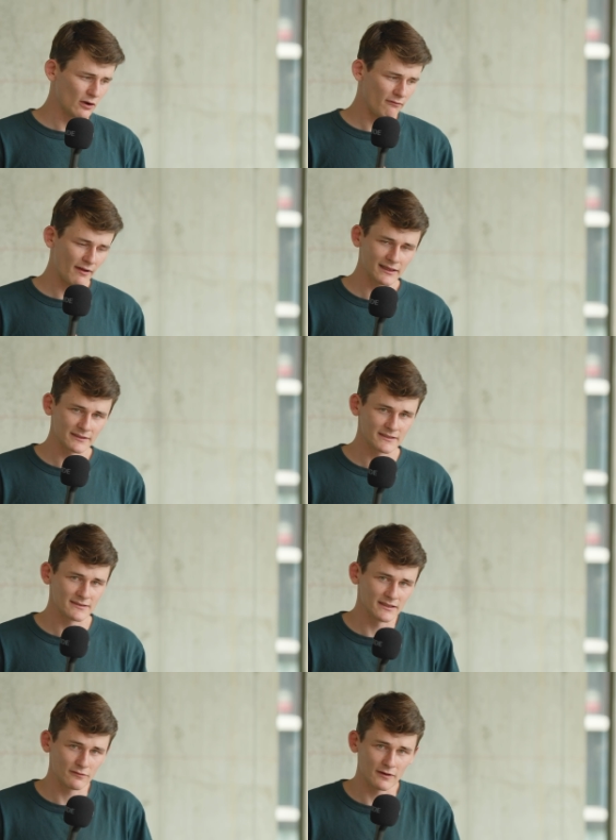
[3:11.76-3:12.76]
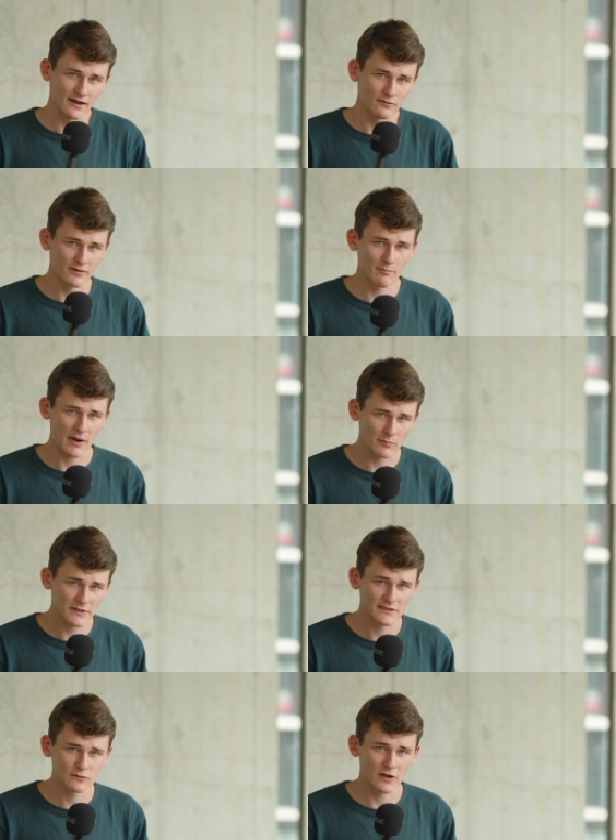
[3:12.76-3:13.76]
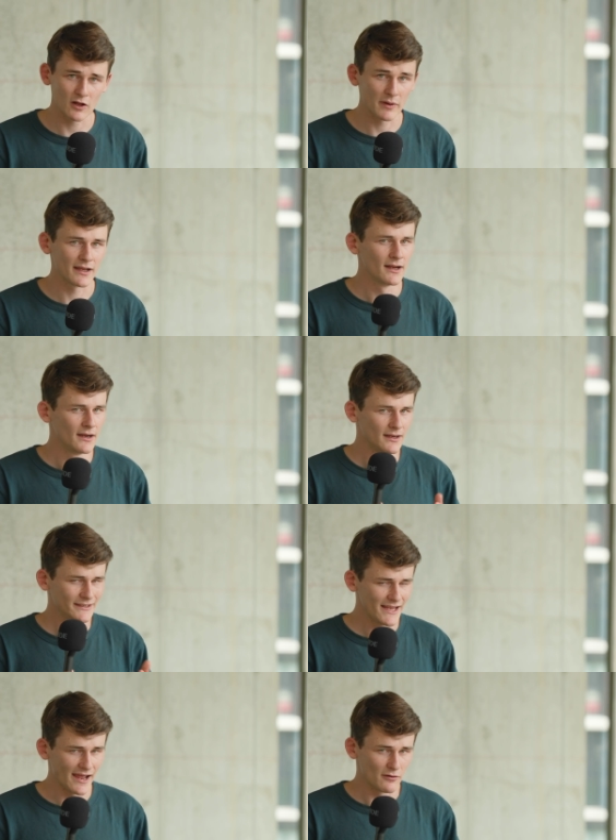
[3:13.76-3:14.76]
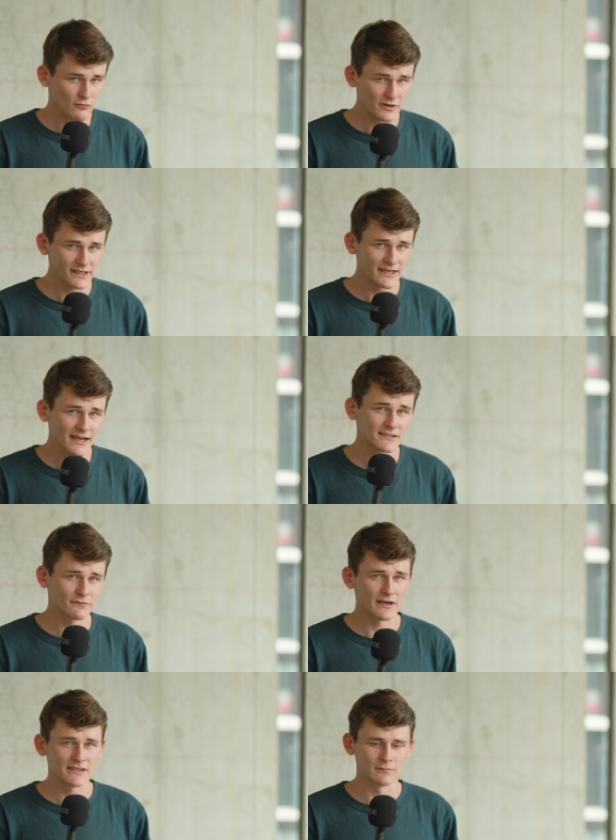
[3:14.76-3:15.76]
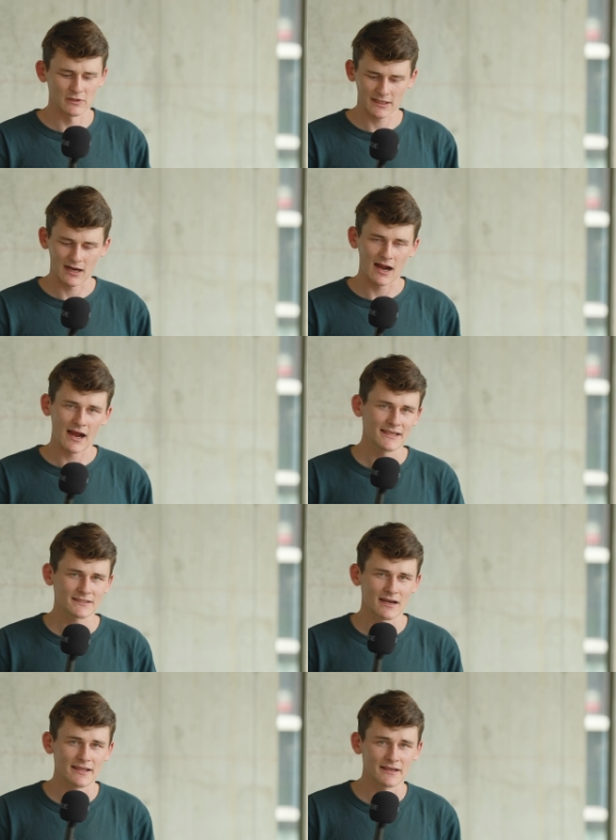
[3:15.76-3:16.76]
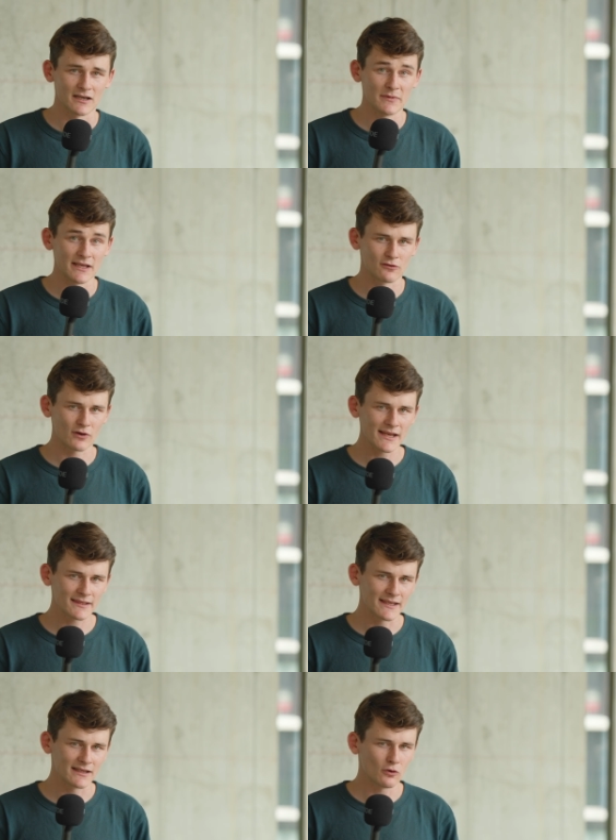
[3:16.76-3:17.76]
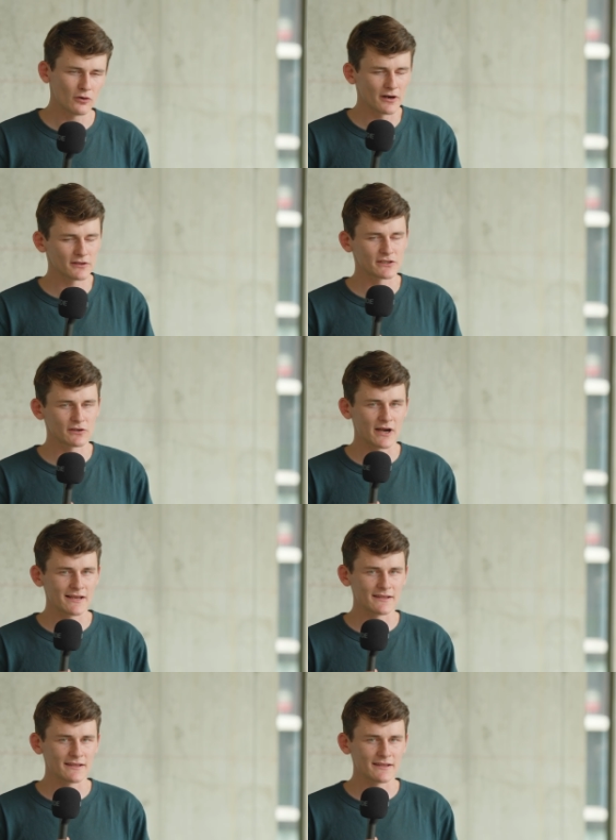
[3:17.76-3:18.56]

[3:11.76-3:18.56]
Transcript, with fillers: lower valences in the front and rear bumpers as well, but yeah, really, it's a very similar car. That's either going to be a great thing or a not so great